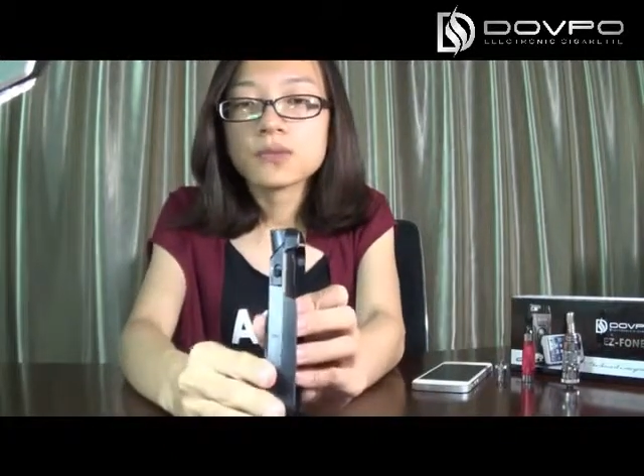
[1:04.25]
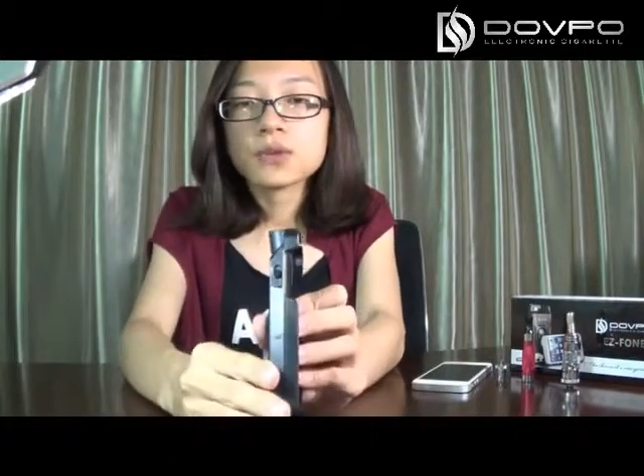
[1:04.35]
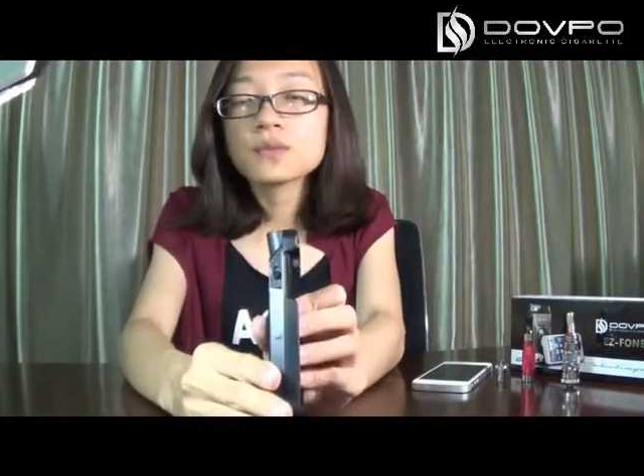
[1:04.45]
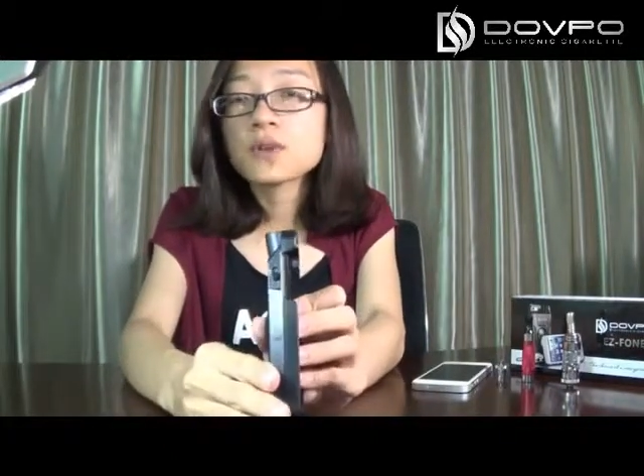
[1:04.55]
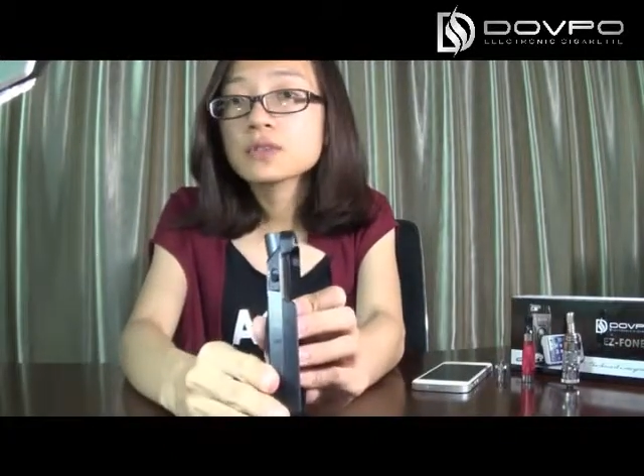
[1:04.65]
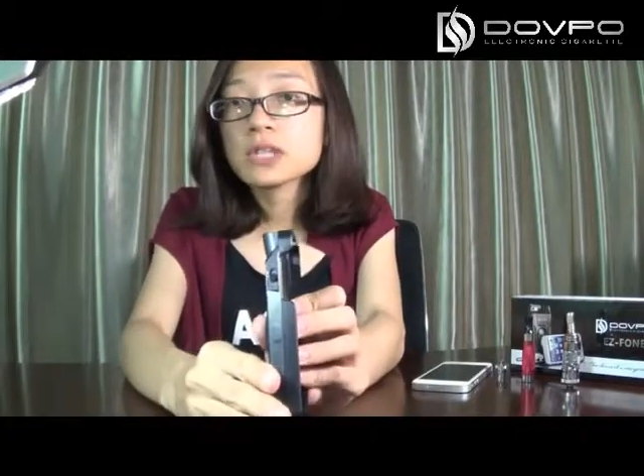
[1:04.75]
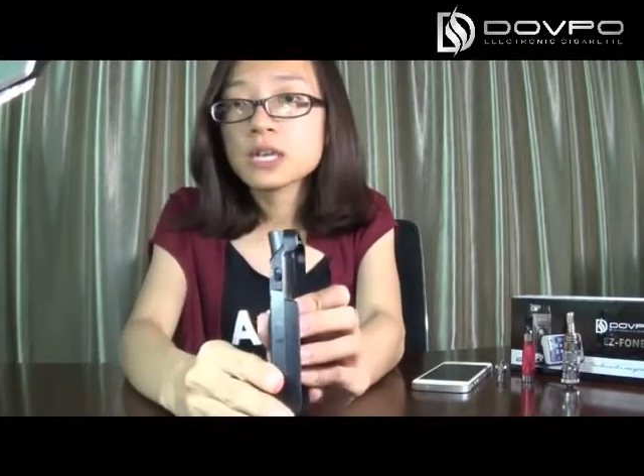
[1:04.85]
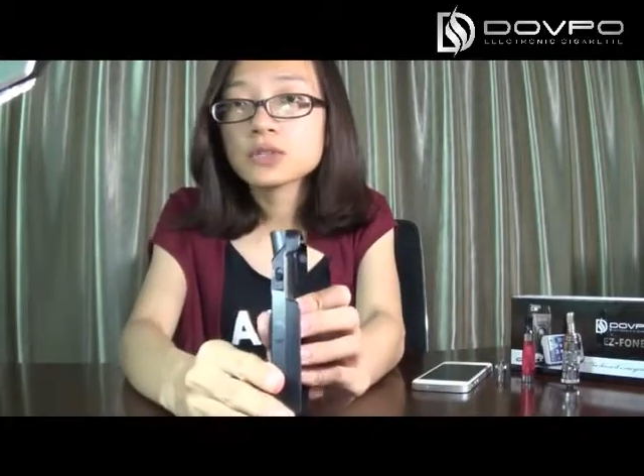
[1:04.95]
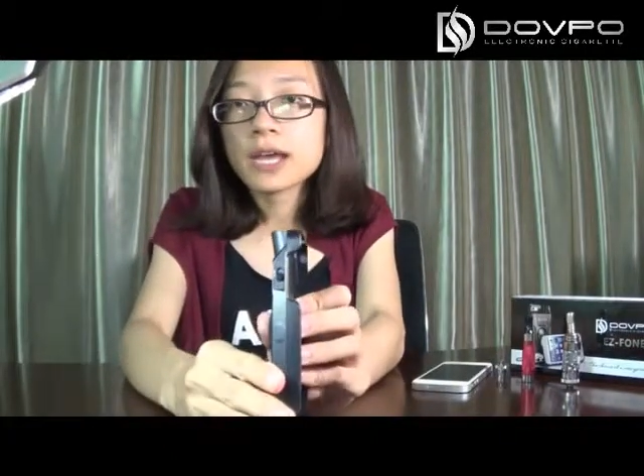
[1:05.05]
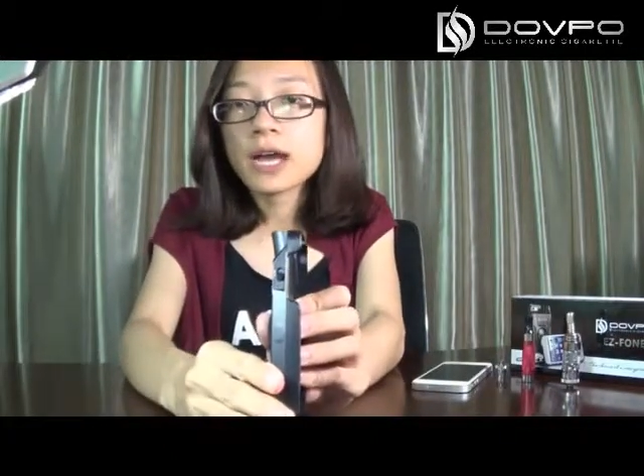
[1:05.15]
3
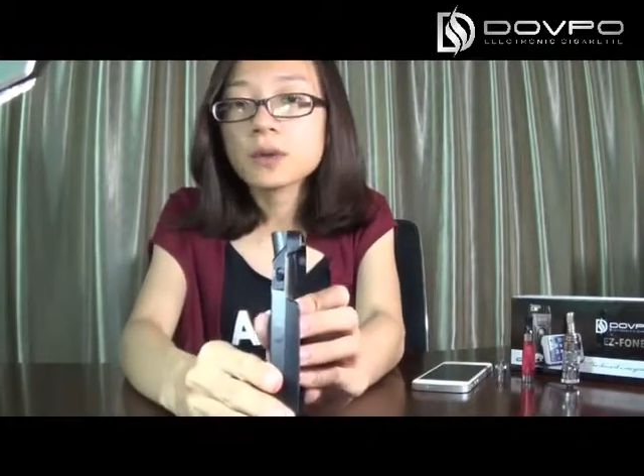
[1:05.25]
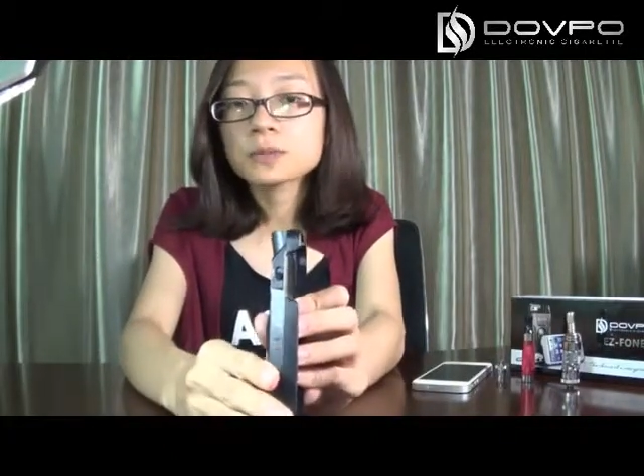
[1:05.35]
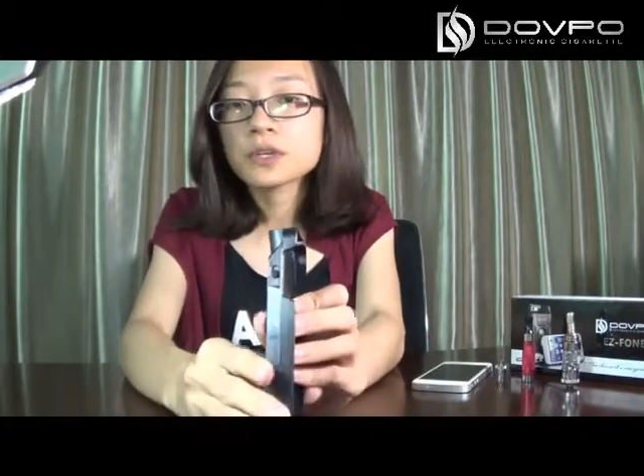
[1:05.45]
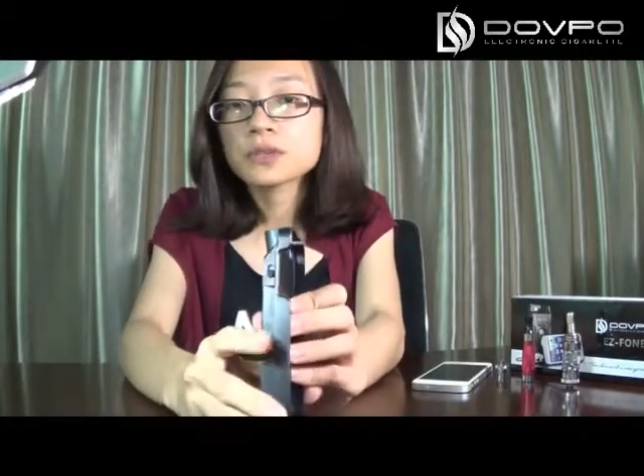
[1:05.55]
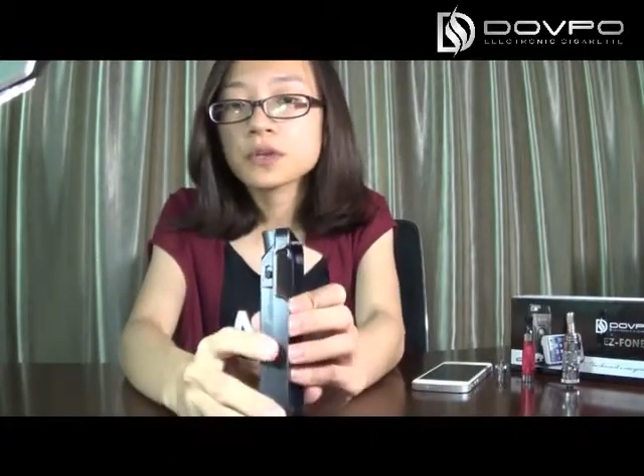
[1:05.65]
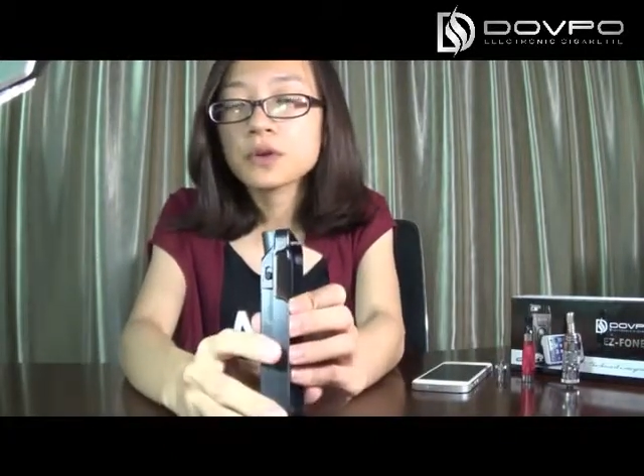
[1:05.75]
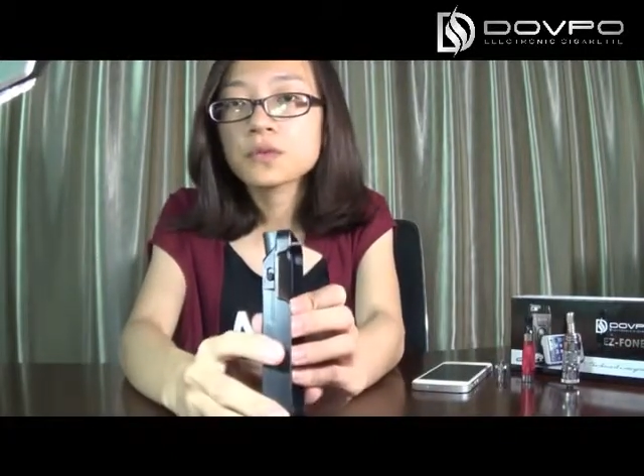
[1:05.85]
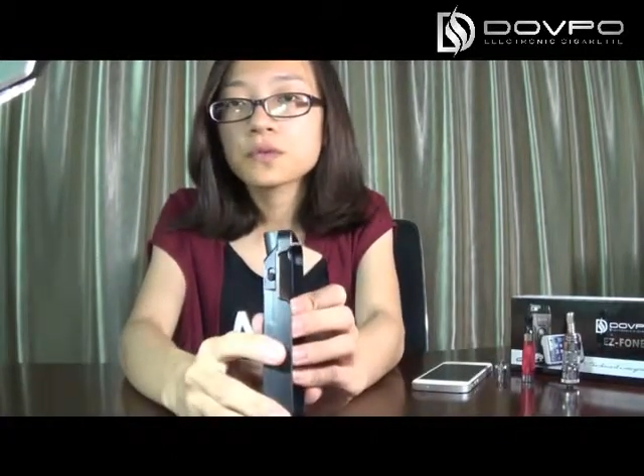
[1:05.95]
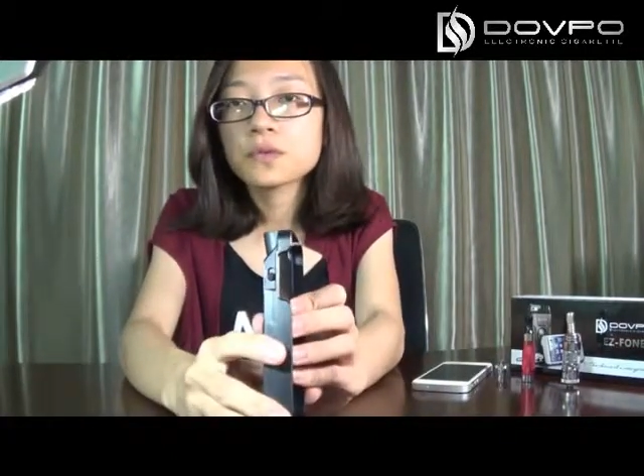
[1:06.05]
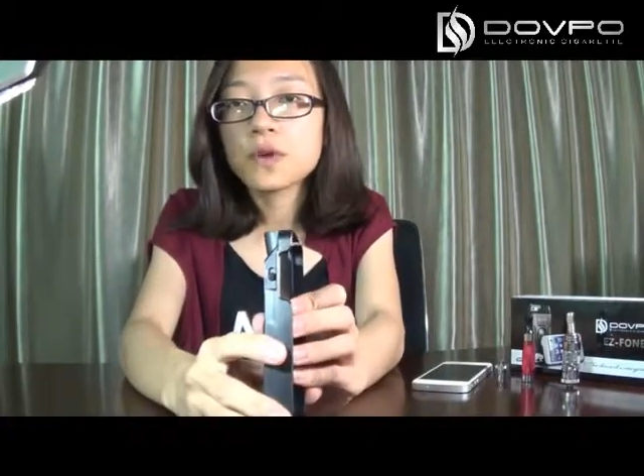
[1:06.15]
voltage are uh, optional
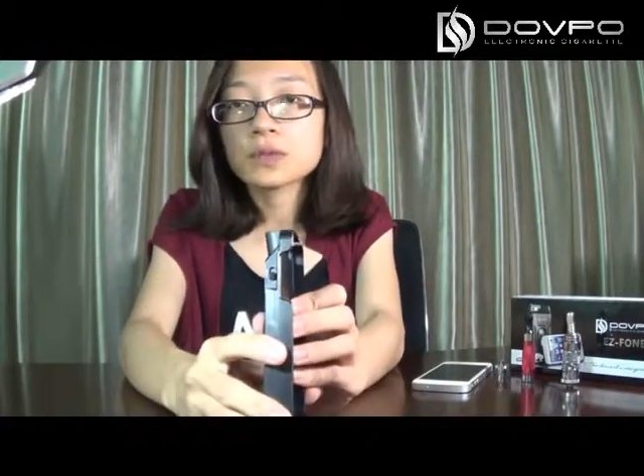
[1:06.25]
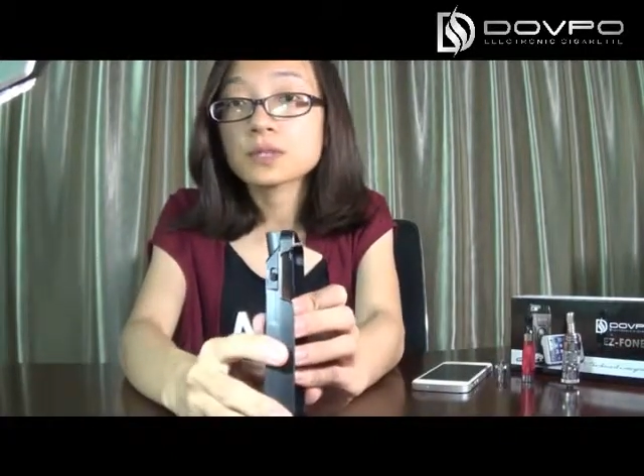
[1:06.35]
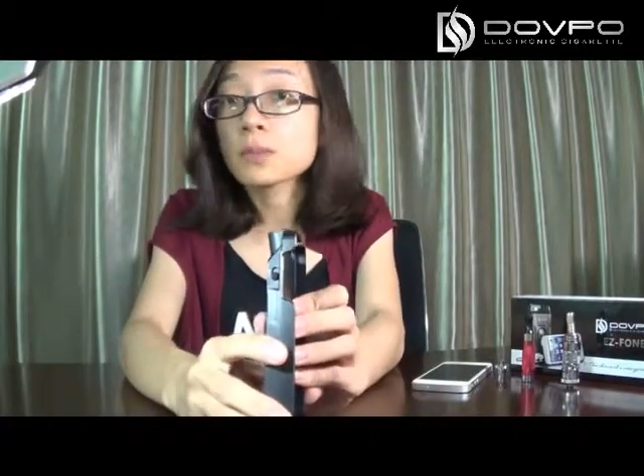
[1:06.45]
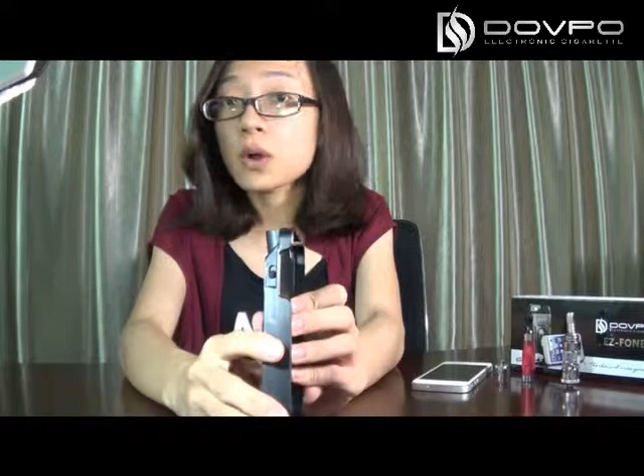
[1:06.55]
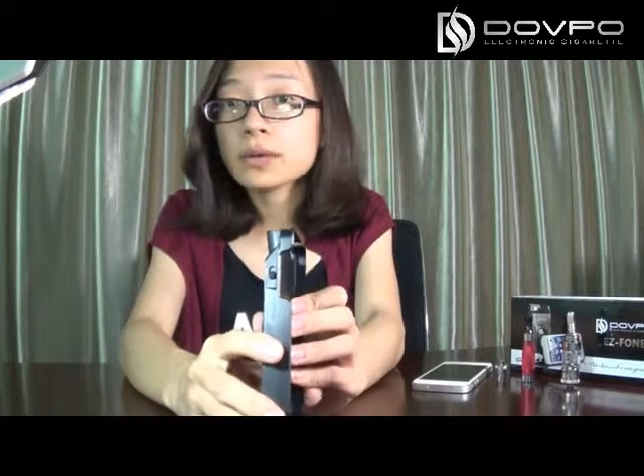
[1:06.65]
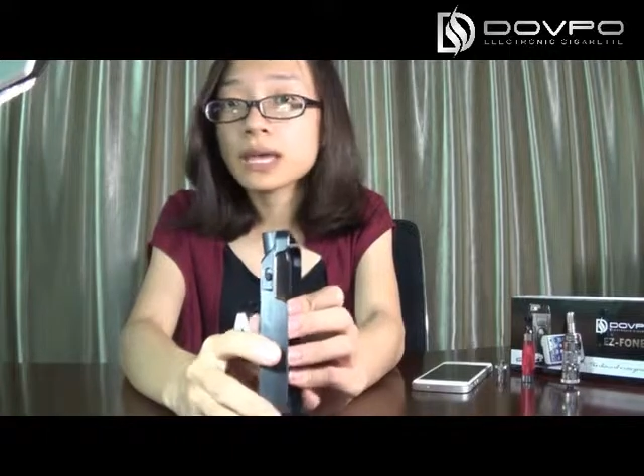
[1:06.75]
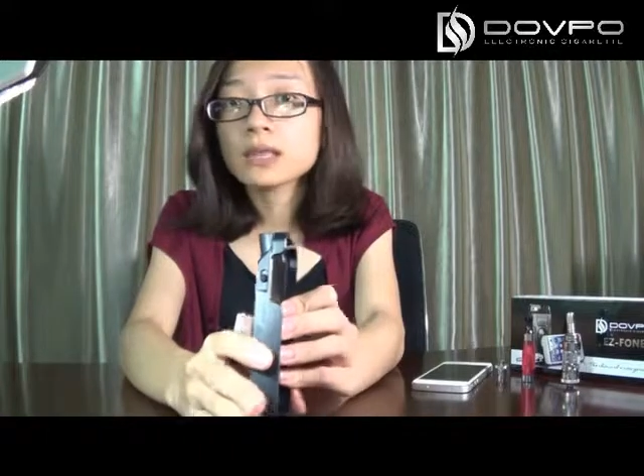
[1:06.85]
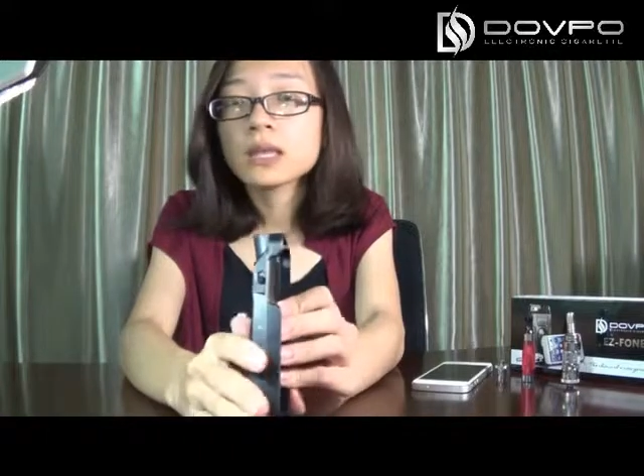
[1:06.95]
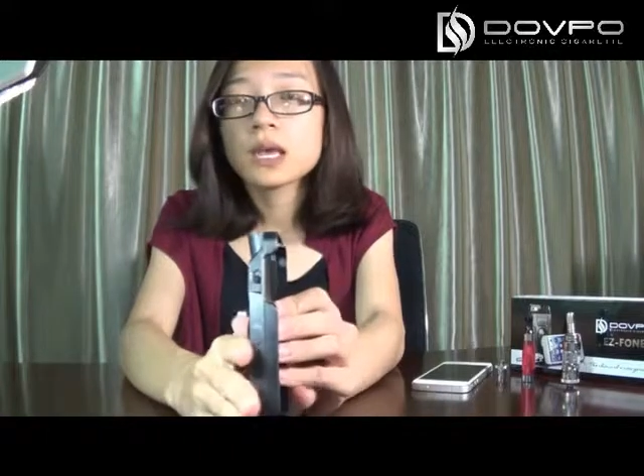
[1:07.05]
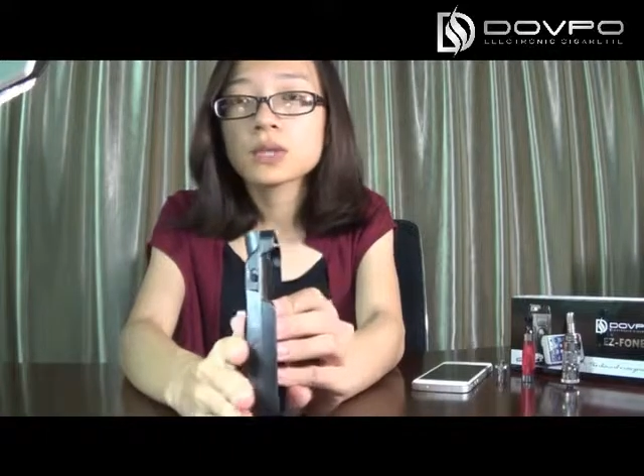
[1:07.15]
for smoking